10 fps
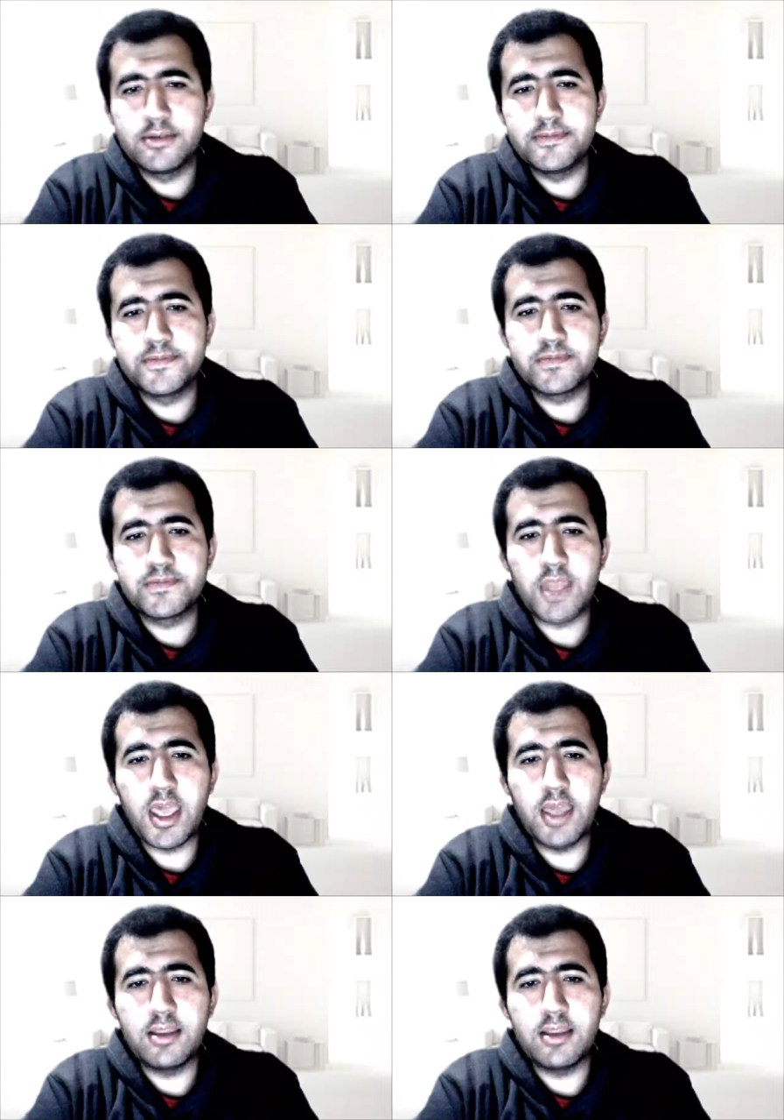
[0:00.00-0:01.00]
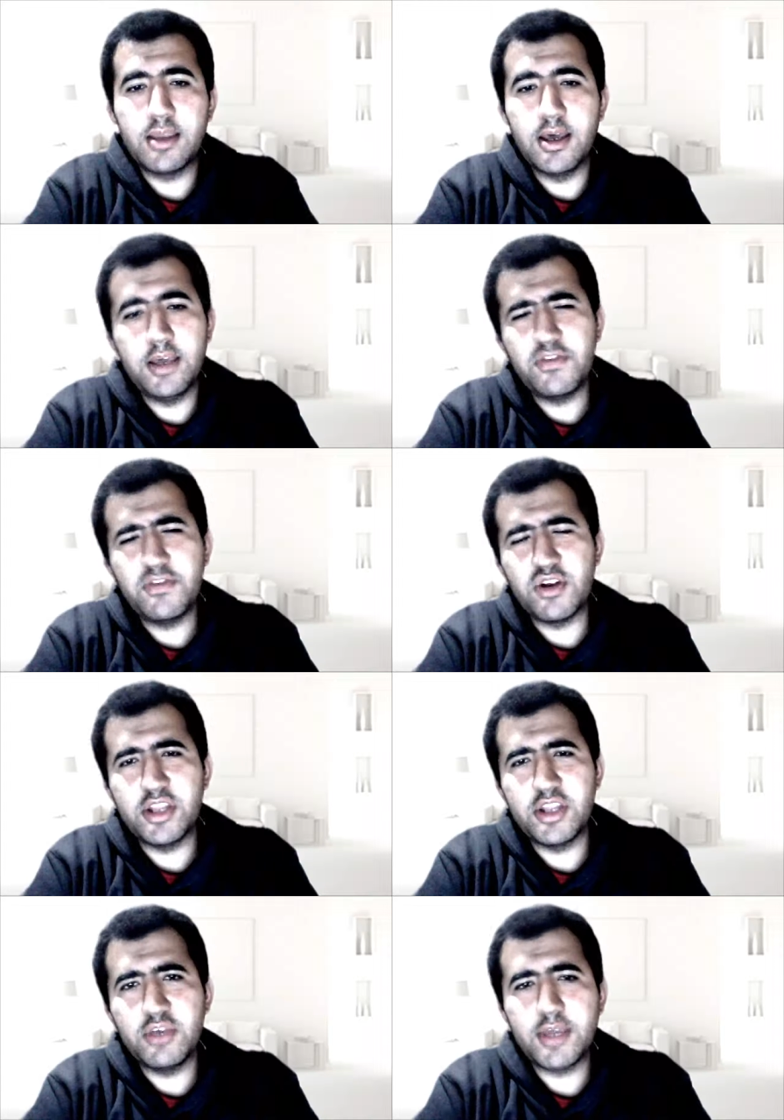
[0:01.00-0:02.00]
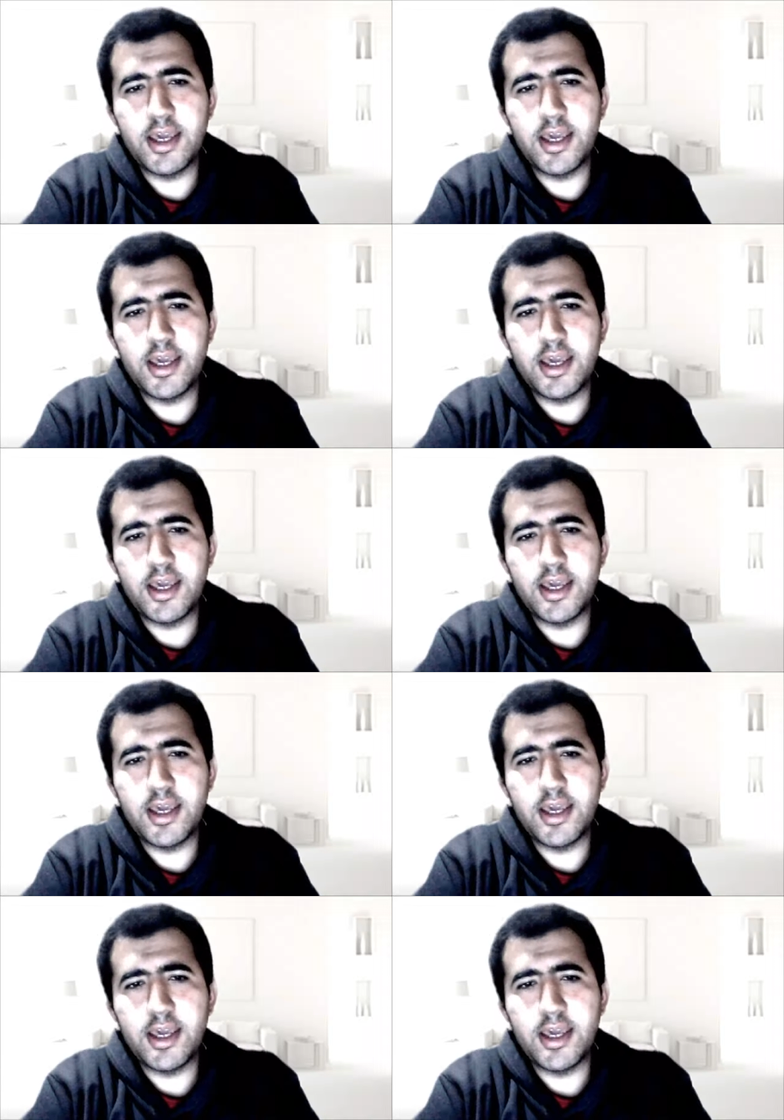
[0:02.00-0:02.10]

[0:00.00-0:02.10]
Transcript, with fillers: and uh, if you are in the UK